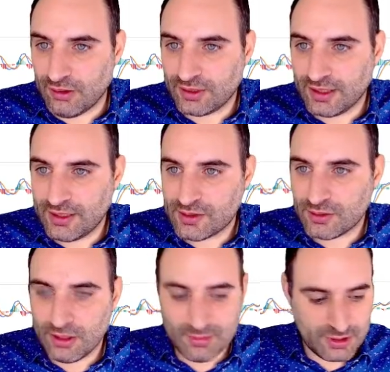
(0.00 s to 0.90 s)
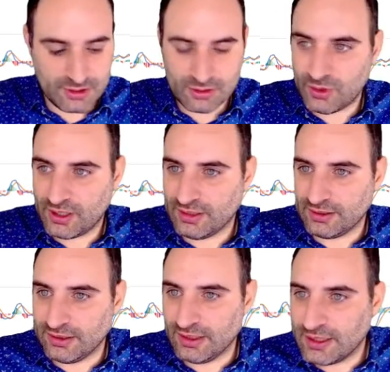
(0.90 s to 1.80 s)
Okay, so let me just quickly
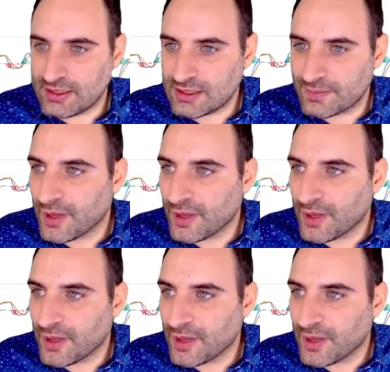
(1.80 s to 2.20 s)
delete this.